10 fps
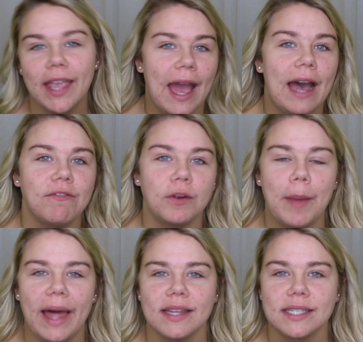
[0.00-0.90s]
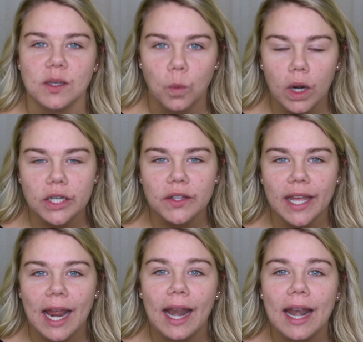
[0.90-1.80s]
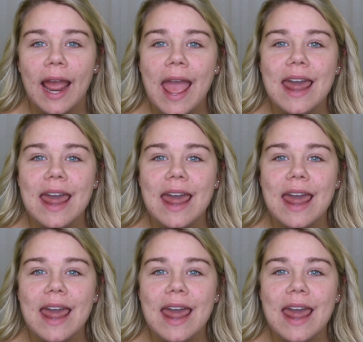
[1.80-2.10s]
Cat from Alice in Wonderland.